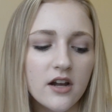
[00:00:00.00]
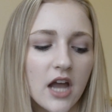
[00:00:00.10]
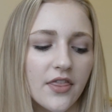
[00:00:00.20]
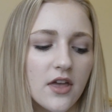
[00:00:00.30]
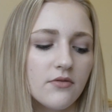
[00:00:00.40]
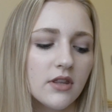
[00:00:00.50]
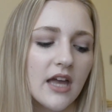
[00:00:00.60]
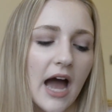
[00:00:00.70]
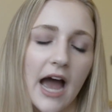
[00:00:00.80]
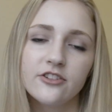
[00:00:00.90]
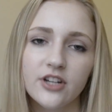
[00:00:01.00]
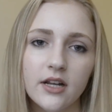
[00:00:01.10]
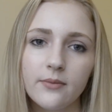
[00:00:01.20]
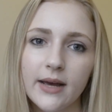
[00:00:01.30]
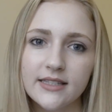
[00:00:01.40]
Nothing really
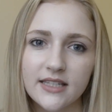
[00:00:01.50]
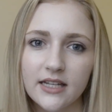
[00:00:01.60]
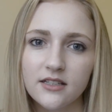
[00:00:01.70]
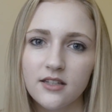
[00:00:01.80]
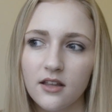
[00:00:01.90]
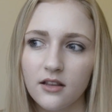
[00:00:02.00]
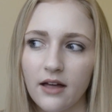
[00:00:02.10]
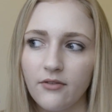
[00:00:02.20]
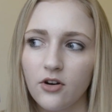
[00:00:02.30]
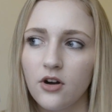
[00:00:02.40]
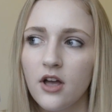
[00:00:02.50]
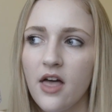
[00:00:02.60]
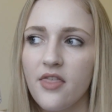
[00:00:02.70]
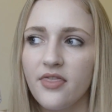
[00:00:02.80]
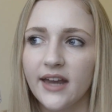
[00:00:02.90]
hydrated my skin to the level
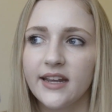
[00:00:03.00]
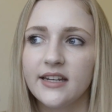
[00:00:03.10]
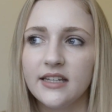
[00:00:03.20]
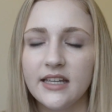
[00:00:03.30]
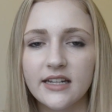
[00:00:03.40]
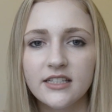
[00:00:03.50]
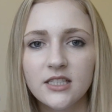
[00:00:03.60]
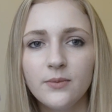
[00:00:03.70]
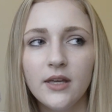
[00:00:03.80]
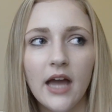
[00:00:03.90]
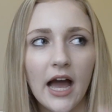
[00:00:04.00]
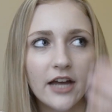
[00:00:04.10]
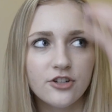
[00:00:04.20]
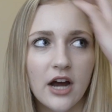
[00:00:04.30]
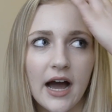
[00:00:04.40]
that it needed to be.
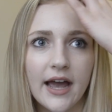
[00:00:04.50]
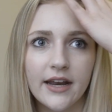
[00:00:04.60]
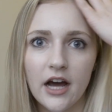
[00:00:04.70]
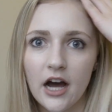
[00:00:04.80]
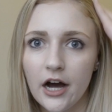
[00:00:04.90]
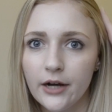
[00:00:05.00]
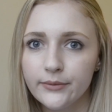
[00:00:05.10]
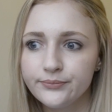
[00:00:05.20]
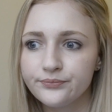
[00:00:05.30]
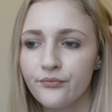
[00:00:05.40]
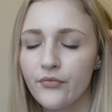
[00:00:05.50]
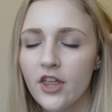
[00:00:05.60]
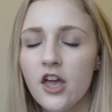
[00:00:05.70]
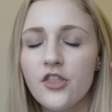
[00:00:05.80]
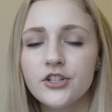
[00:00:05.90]
I tried
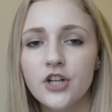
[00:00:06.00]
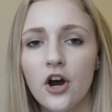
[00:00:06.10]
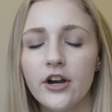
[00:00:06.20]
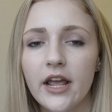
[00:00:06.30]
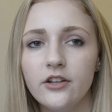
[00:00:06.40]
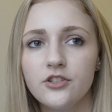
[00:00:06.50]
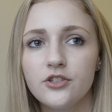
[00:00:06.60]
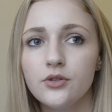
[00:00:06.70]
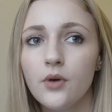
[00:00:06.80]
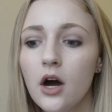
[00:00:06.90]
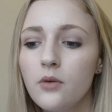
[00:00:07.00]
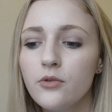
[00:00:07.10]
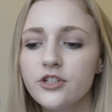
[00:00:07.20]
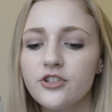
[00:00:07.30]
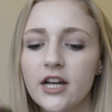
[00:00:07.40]
the Tarte H2O
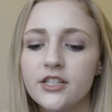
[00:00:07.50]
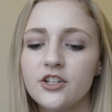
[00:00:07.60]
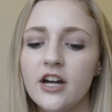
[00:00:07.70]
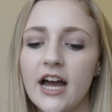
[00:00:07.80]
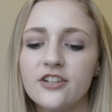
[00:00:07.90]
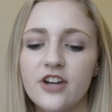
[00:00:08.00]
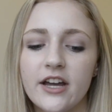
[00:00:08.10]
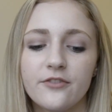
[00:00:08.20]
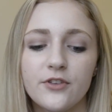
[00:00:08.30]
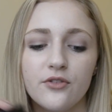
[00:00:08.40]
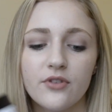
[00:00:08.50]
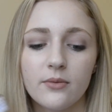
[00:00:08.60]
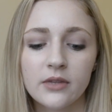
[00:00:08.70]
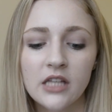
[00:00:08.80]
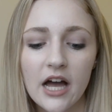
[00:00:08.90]
moisturizer, I tried a few
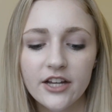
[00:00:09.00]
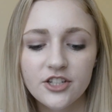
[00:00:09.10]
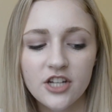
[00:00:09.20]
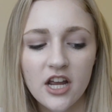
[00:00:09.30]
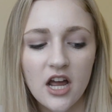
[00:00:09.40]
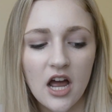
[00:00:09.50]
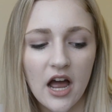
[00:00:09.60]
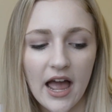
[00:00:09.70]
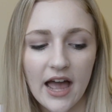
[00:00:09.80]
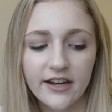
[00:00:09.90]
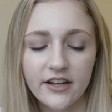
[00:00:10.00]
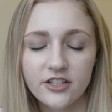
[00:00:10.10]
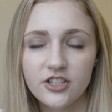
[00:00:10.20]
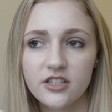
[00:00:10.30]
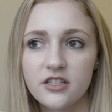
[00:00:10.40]
from Lush, and it
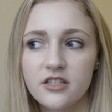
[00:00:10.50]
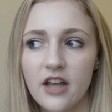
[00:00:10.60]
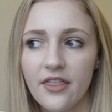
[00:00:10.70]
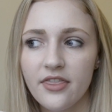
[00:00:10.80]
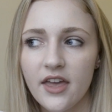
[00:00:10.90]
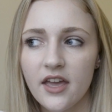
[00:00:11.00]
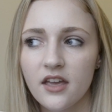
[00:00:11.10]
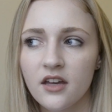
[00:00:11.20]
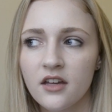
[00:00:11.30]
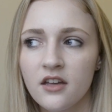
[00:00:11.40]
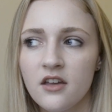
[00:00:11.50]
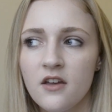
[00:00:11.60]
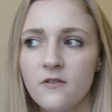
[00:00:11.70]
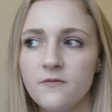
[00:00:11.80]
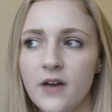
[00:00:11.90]
just nothing
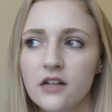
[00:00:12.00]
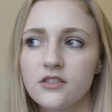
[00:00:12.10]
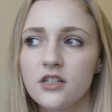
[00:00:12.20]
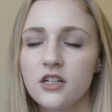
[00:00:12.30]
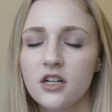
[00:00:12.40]
felt